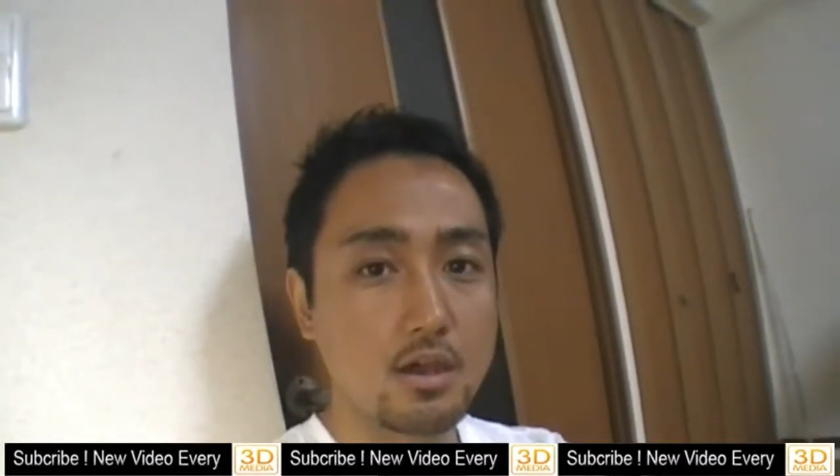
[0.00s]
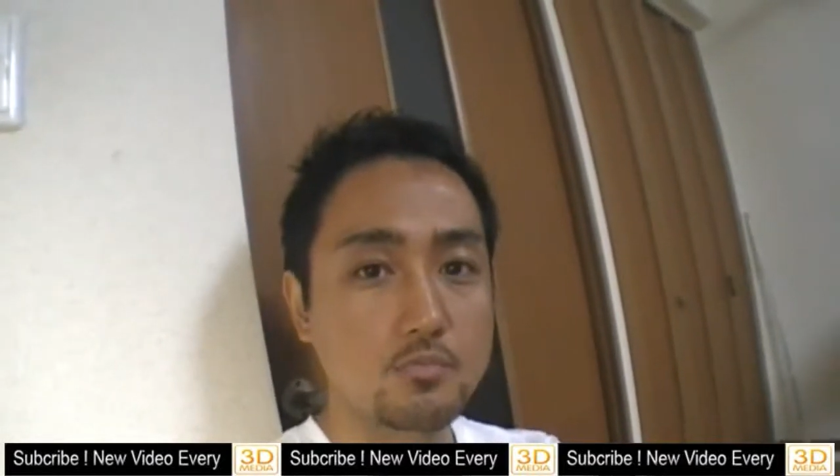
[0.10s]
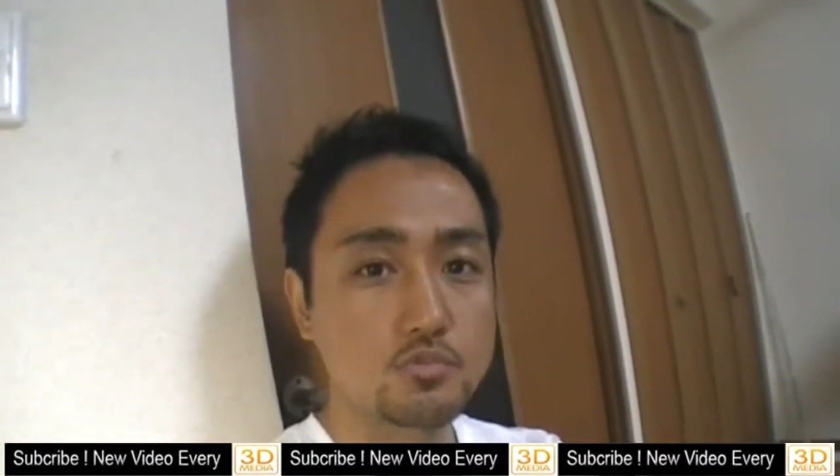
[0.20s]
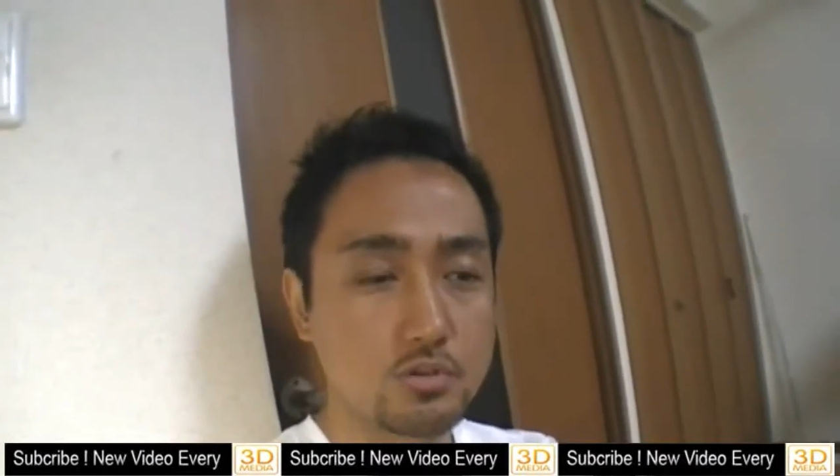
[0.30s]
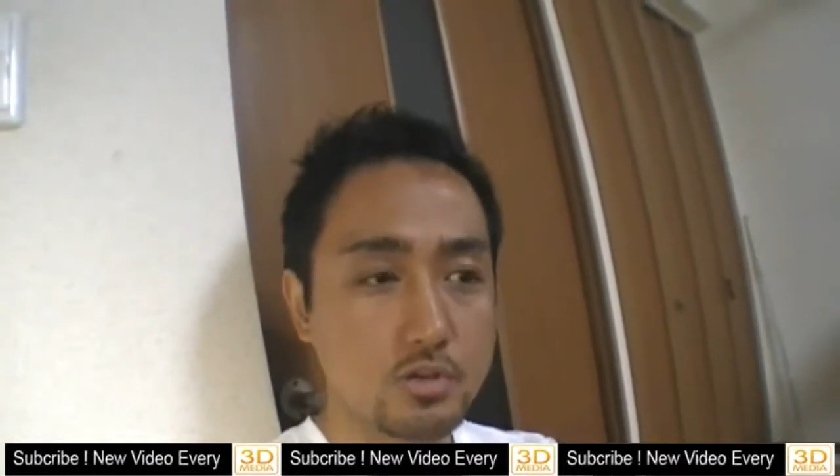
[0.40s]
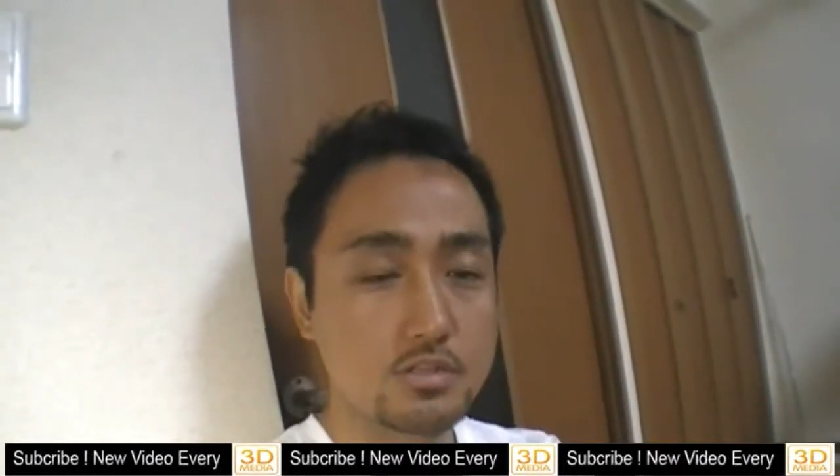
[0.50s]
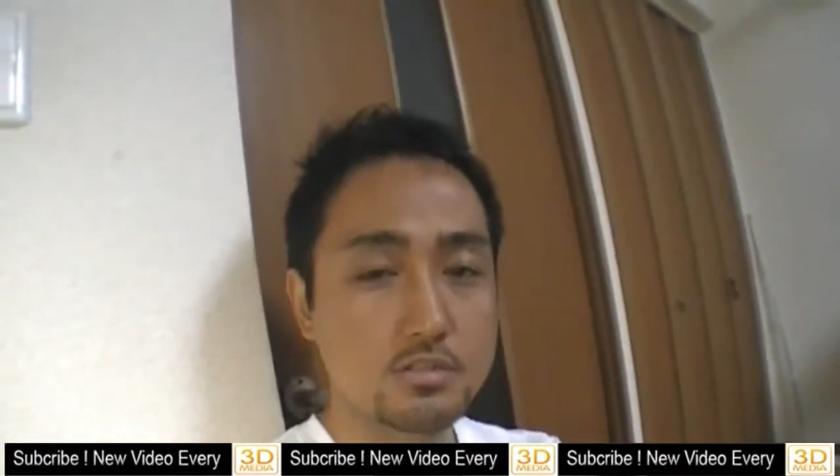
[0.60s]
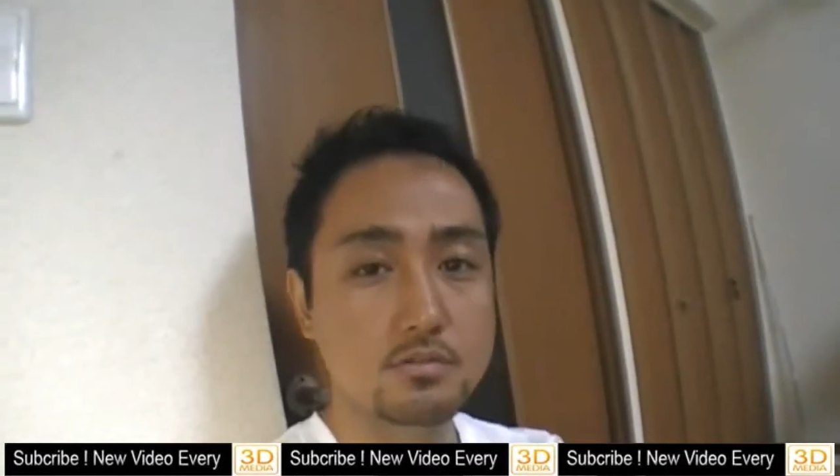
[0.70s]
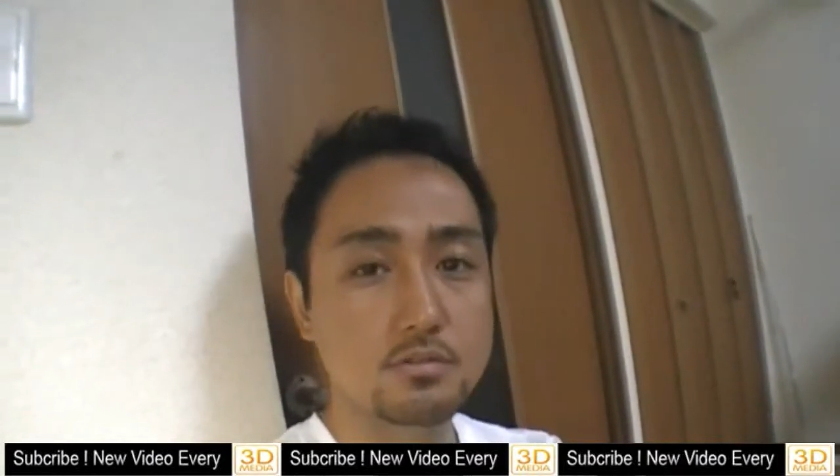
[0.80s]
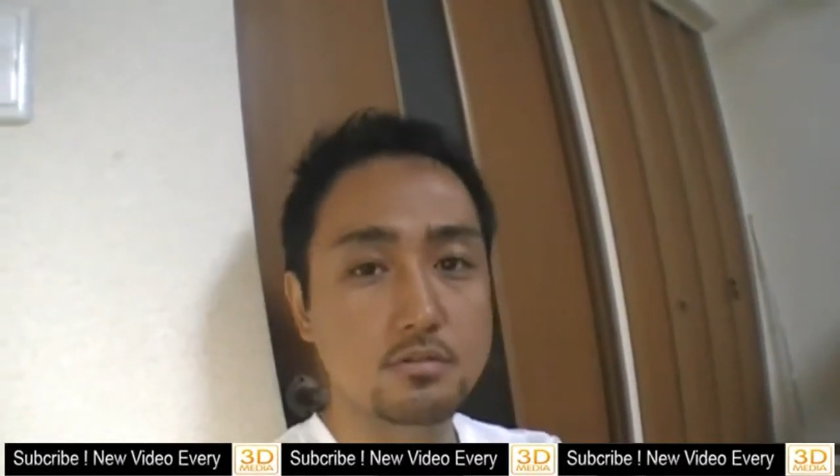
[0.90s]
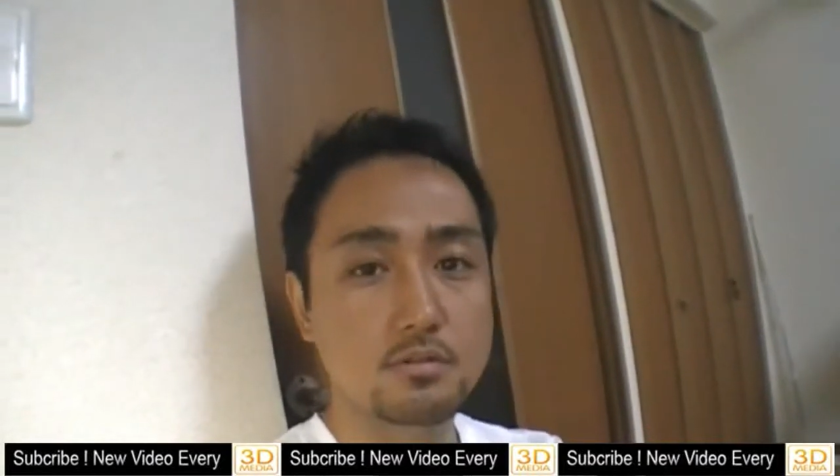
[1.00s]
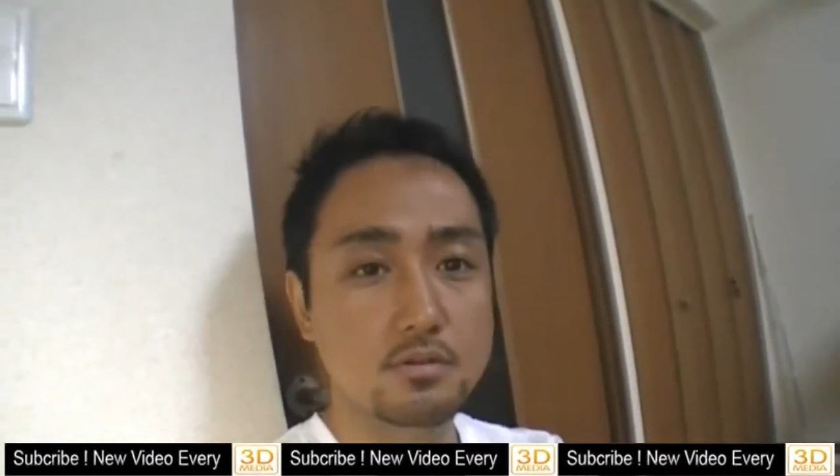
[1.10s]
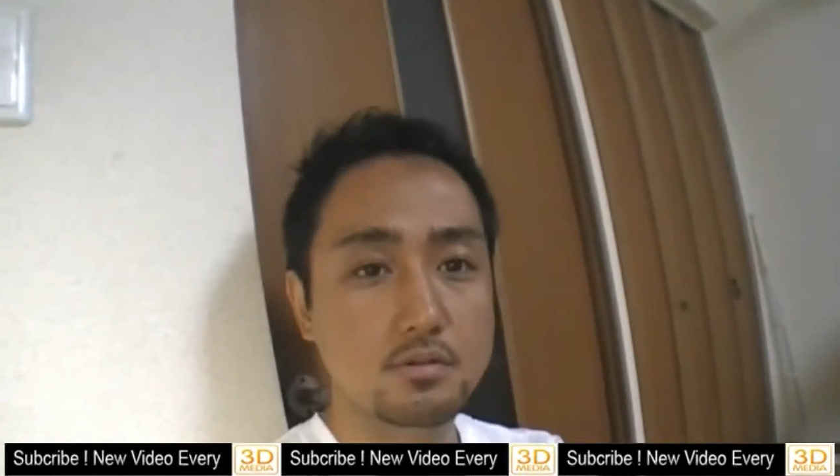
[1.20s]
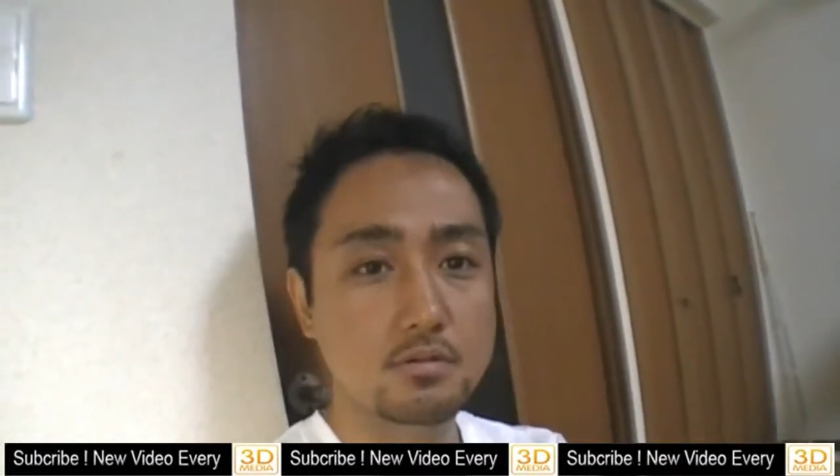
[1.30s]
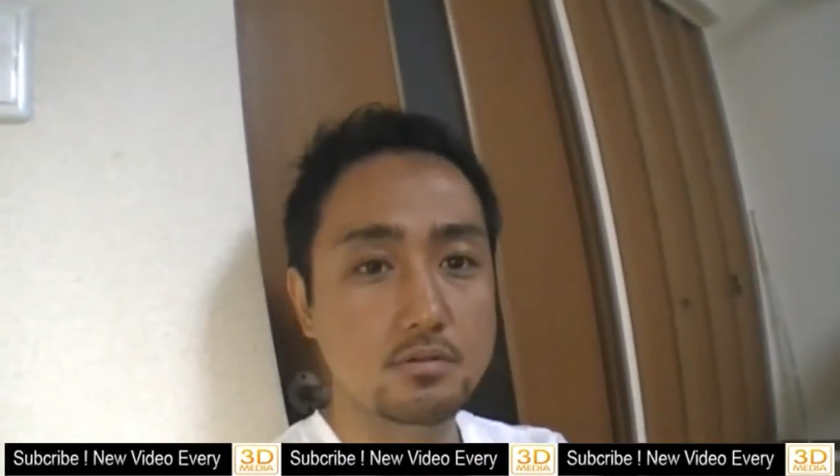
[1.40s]
I'm sure it's
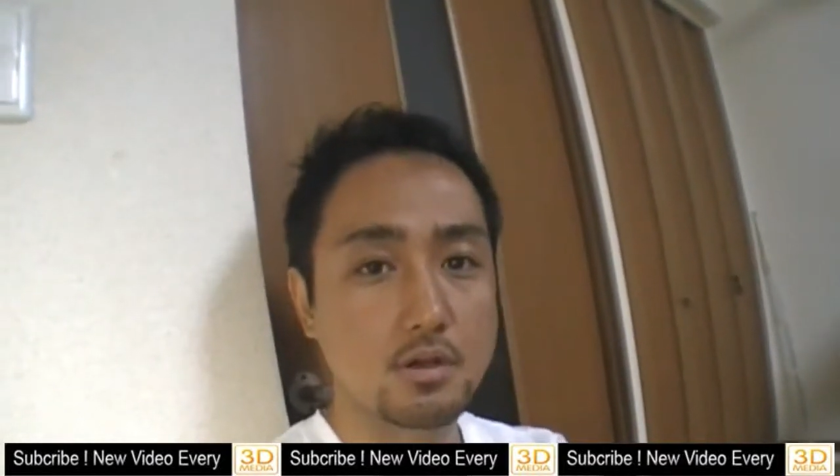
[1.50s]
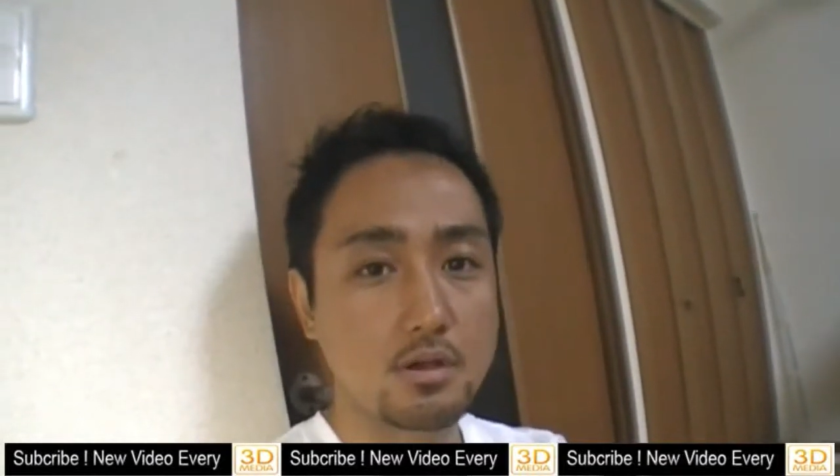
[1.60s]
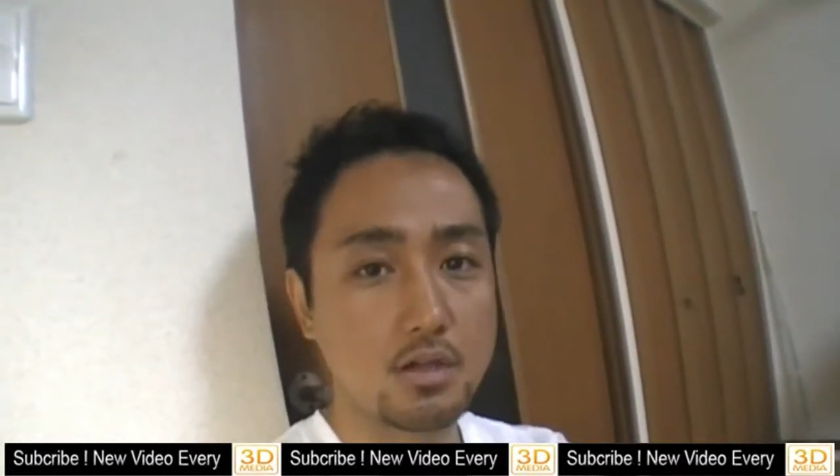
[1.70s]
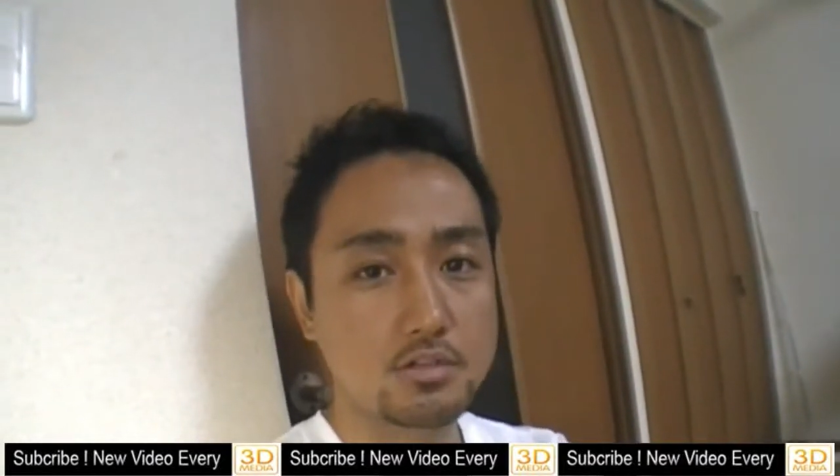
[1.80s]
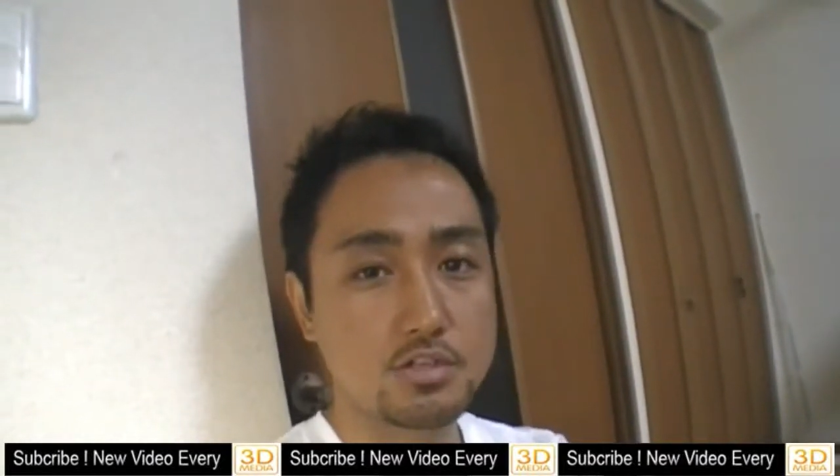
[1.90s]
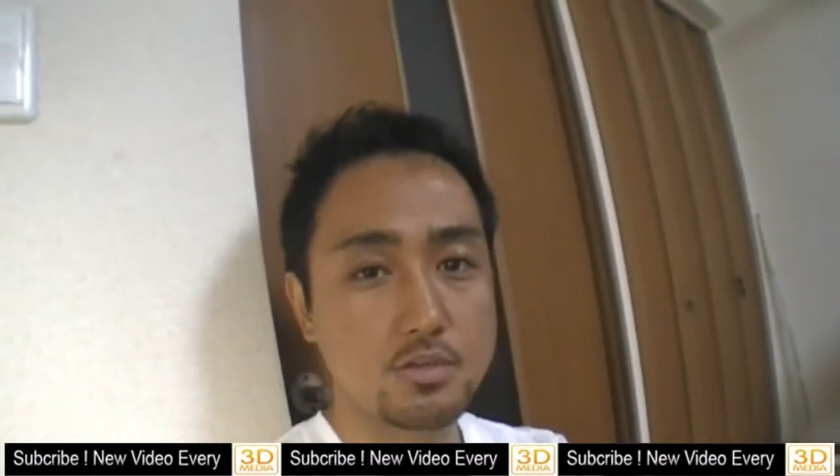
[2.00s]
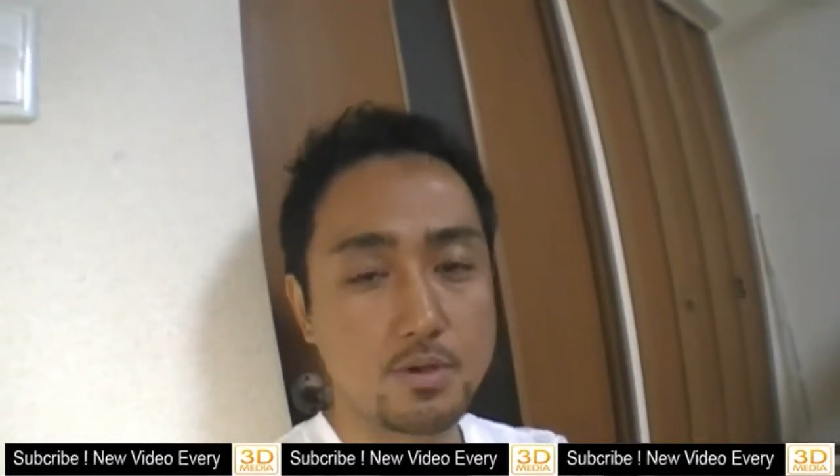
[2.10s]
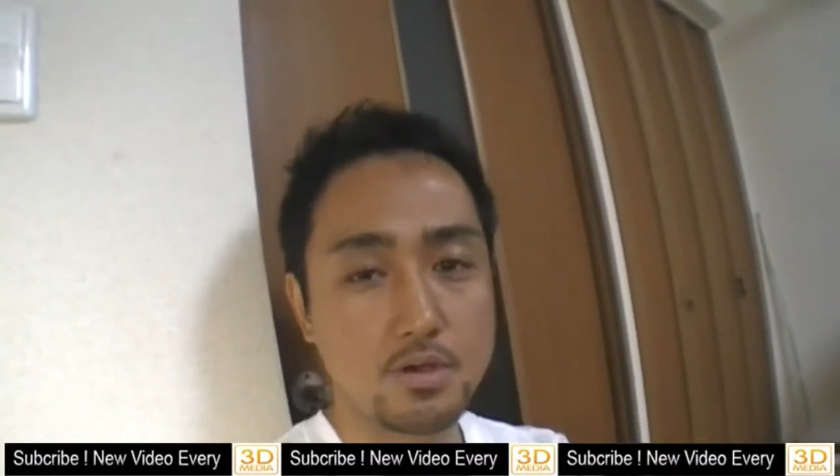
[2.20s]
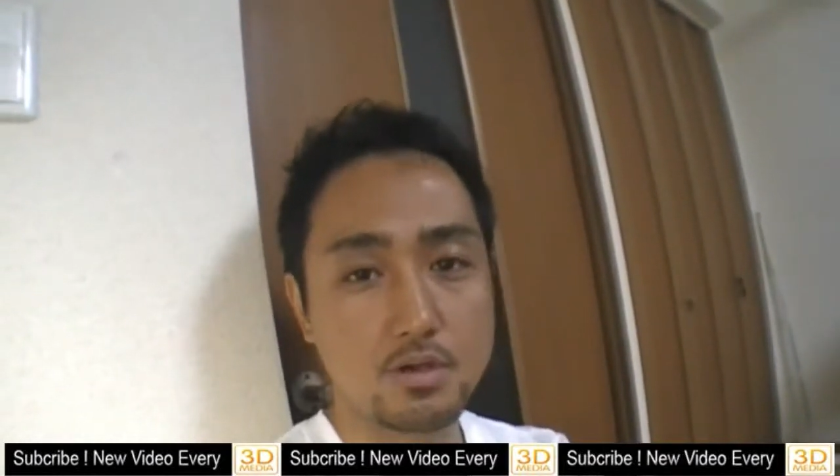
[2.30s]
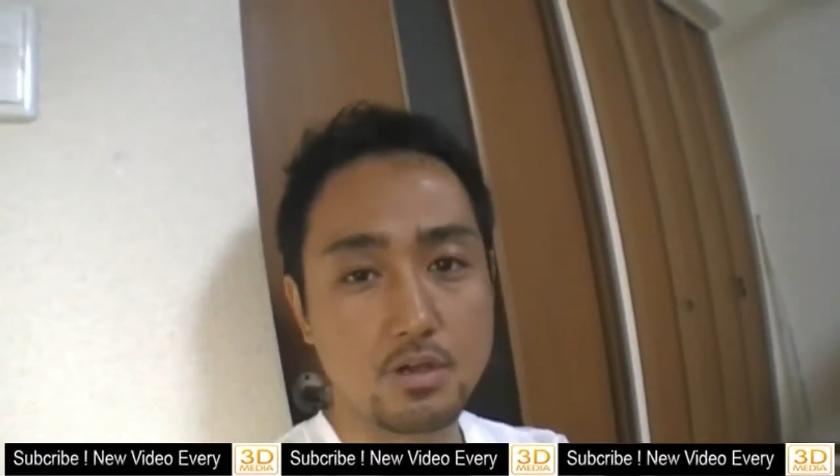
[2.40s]
a lot cheaper